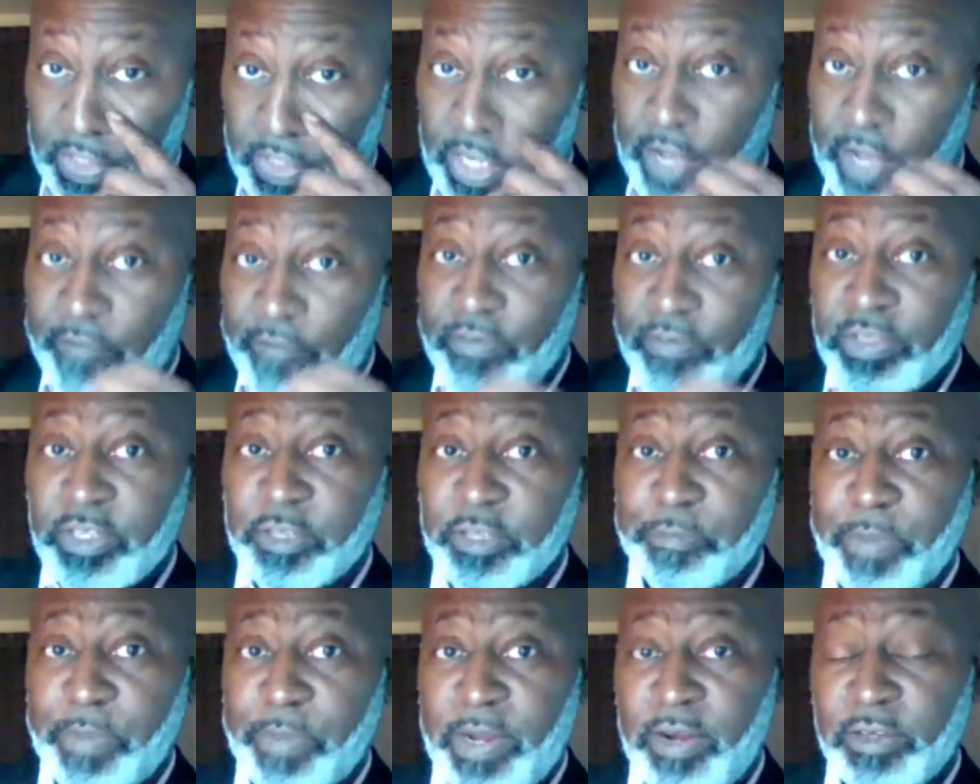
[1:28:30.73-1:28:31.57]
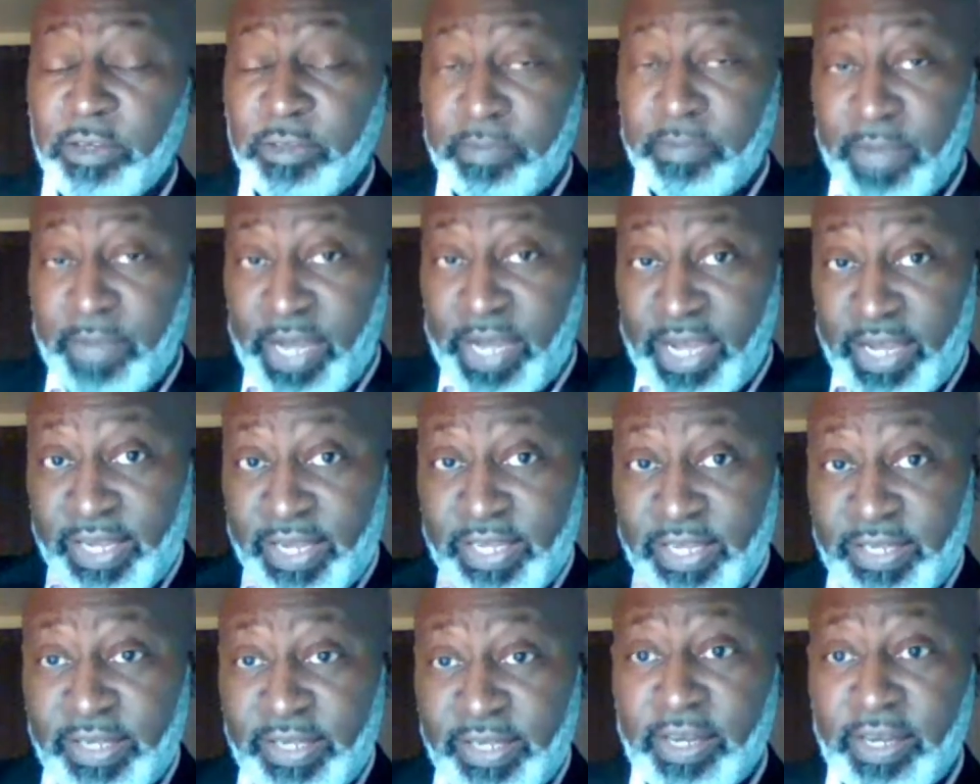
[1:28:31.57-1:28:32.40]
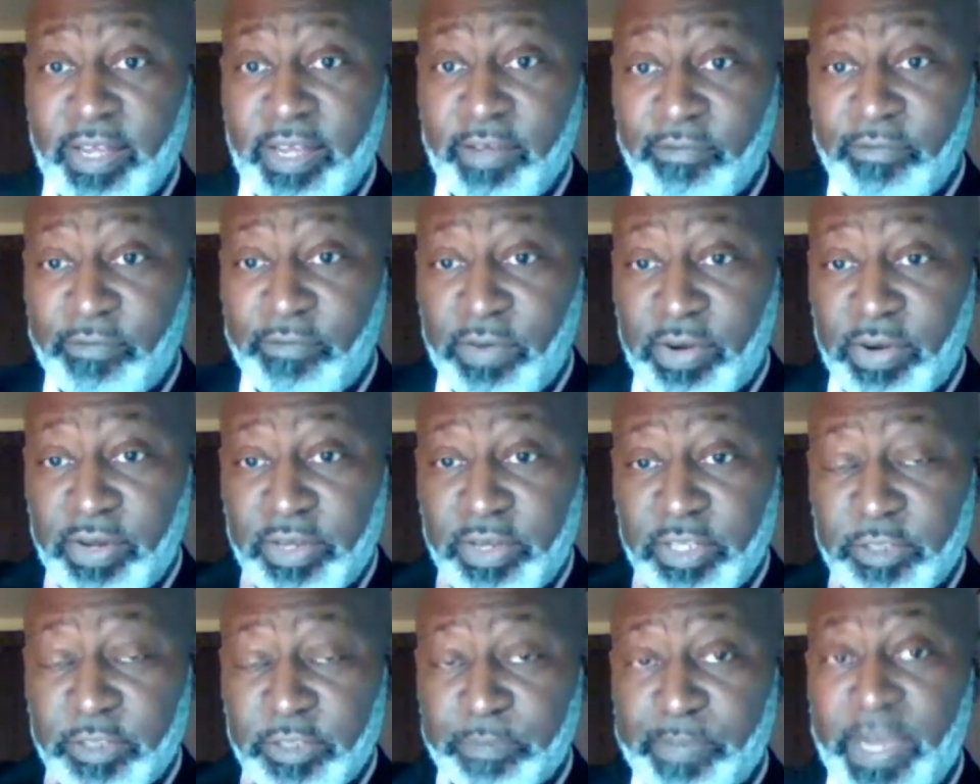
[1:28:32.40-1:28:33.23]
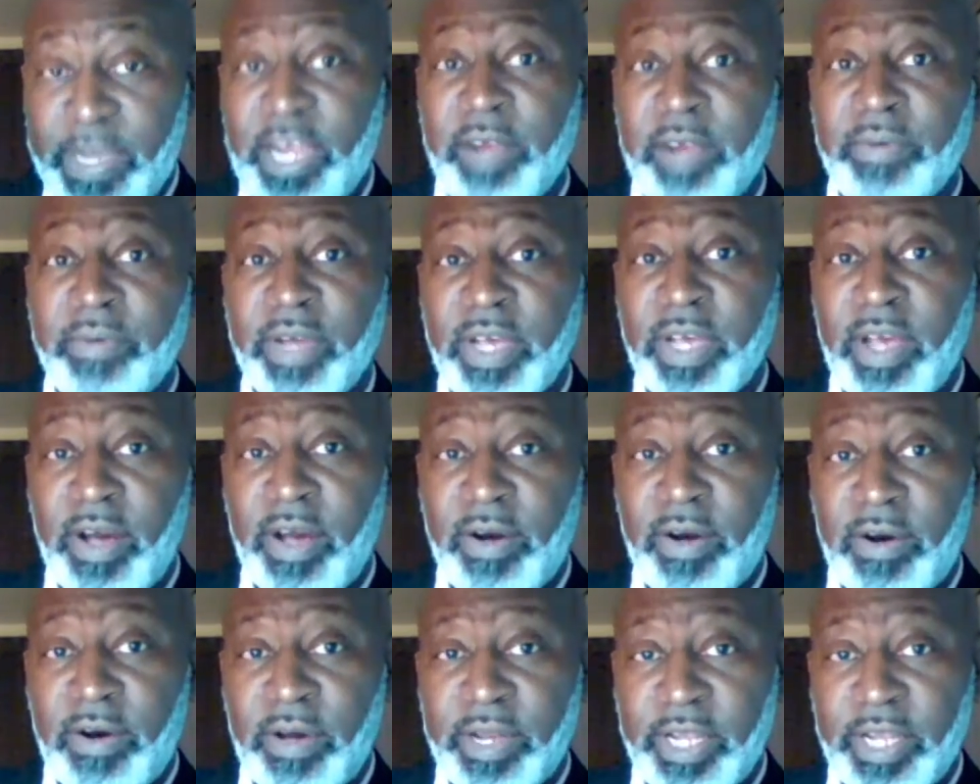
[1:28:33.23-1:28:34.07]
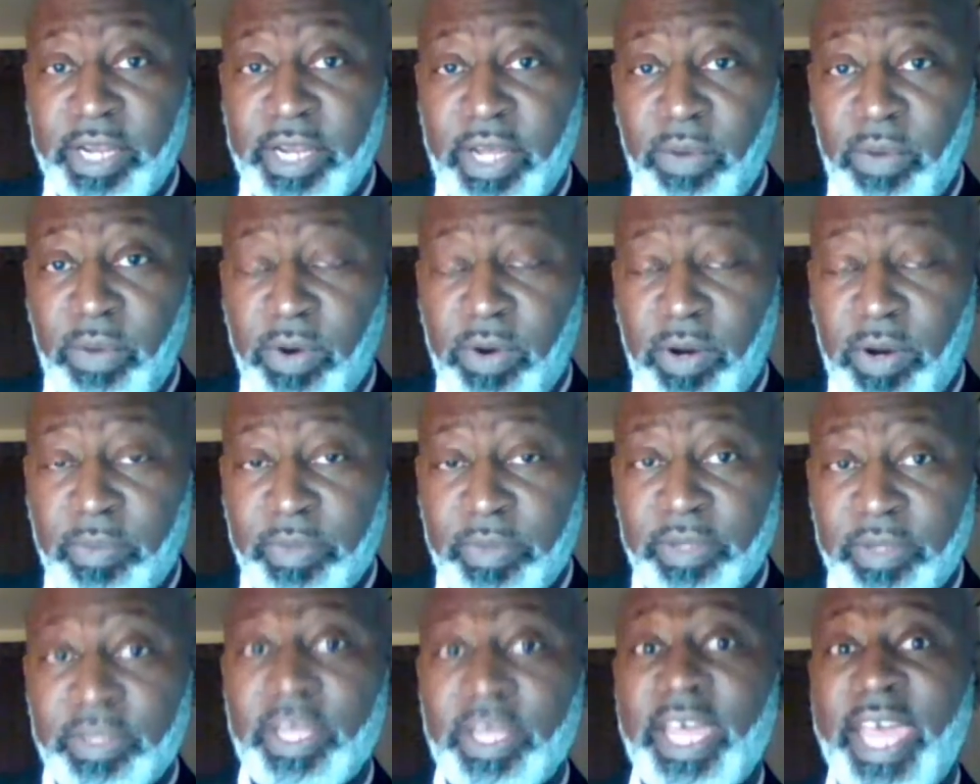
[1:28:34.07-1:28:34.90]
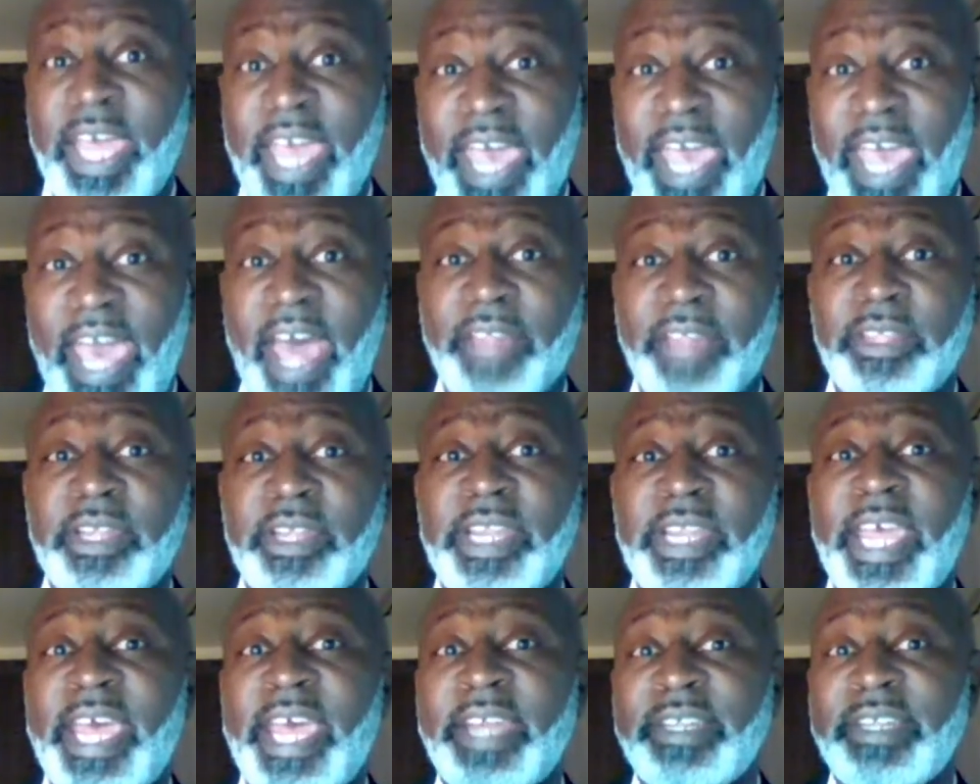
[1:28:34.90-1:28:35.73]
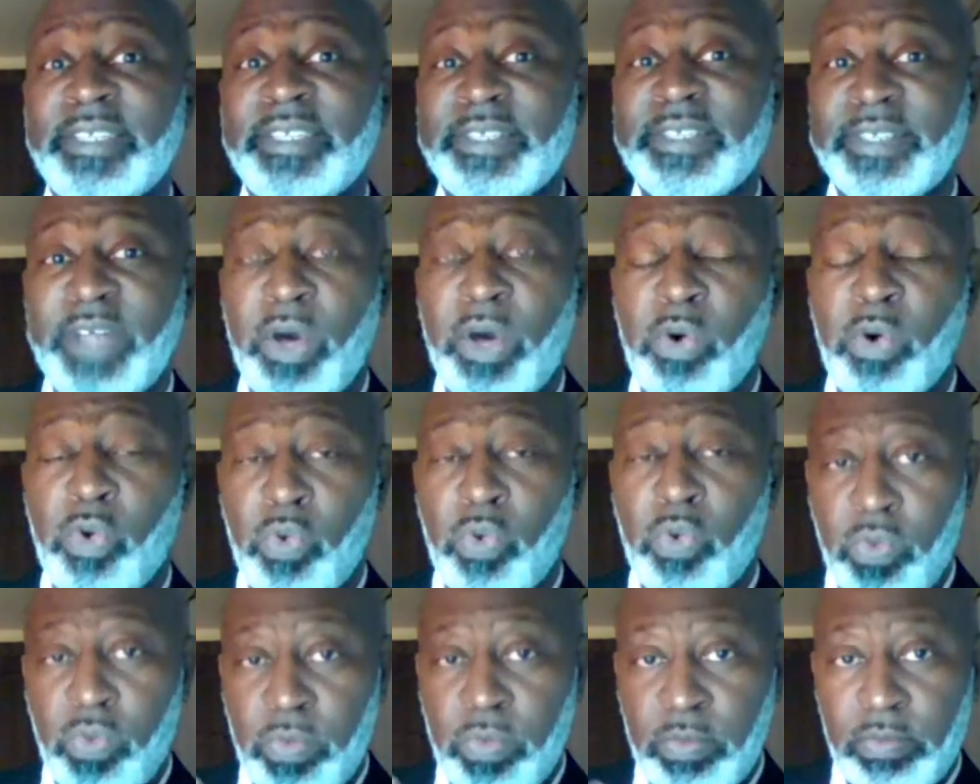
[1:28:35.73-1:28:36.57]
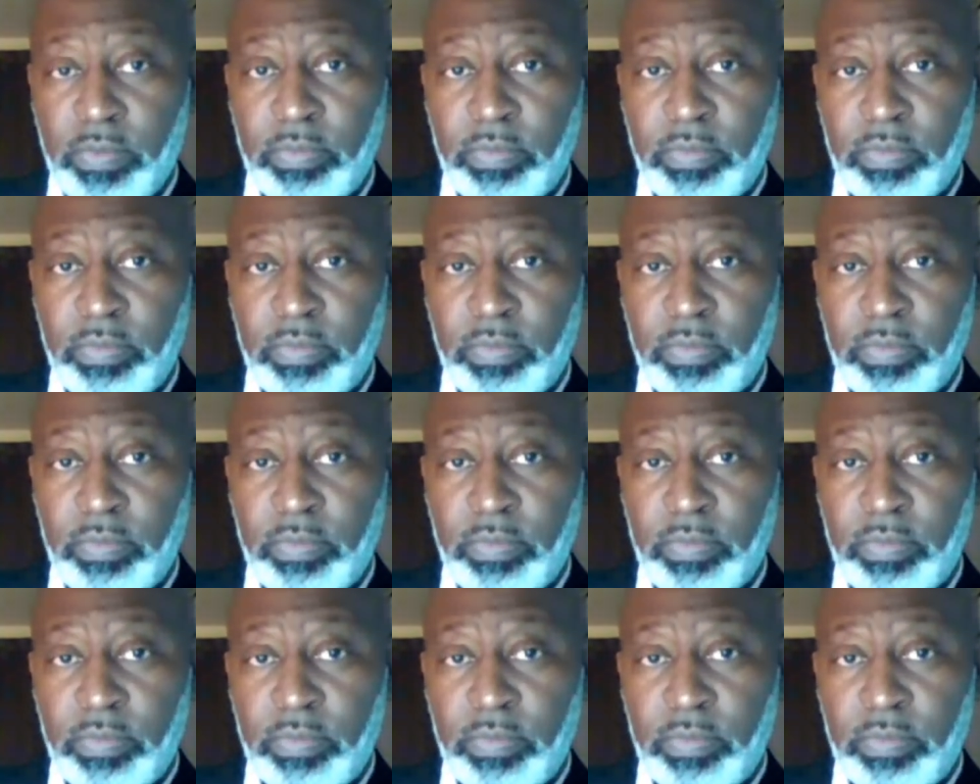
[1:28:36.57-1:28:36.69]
If it's a spiritual man, he's looking for the spirit of God in that woman. After that, the soul.